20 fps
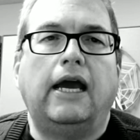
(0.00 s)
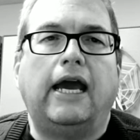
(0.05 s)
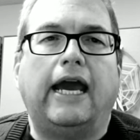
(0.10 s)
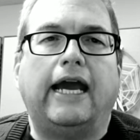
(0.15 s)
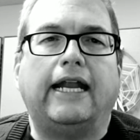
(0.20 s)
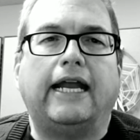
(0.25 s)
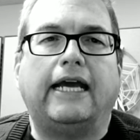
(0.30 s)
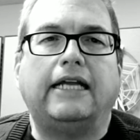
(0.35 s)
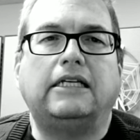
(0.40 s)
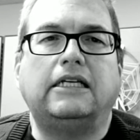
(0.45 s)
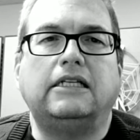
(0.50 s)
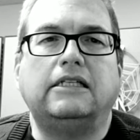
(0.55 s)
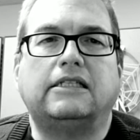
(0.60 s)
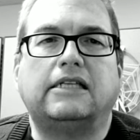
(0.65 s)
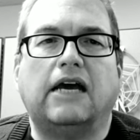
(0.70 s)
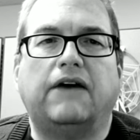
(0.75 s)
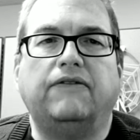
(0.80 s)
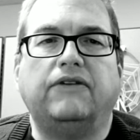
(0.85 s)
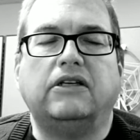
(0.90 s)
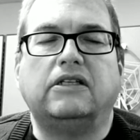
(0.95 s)
In
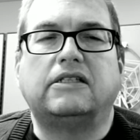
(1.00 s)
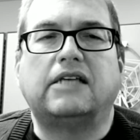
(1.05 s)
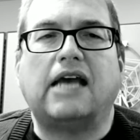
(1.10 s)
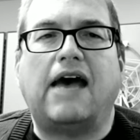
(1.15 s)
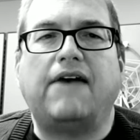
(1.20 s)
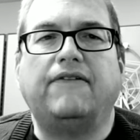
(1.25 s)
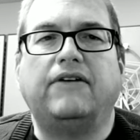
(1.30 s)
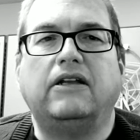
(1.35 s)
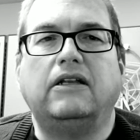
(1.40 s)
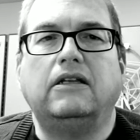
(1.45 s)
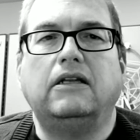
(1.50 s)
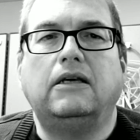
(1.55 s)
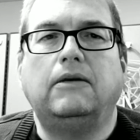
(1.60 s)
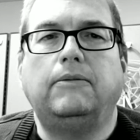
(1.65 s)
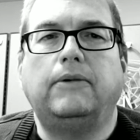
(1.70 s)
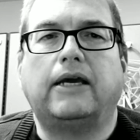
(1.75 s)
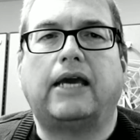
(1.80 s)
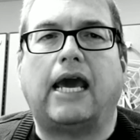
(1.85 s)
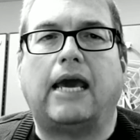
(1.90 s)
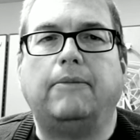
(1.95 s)
1877, he
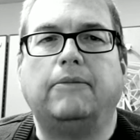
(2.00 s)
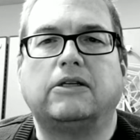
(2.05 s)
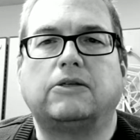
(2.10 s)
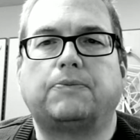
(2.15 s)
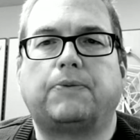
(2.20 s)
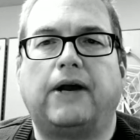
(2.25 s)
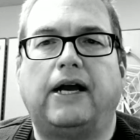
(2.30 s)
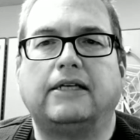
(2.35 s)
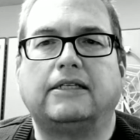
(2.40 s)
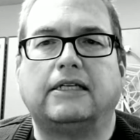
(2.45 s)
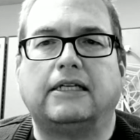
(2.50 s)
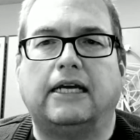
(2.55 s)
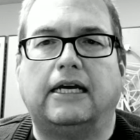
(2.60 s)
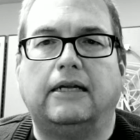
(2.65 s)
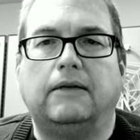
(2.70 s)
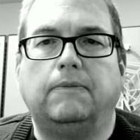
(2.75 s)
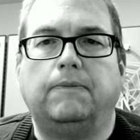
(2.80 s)
became its president.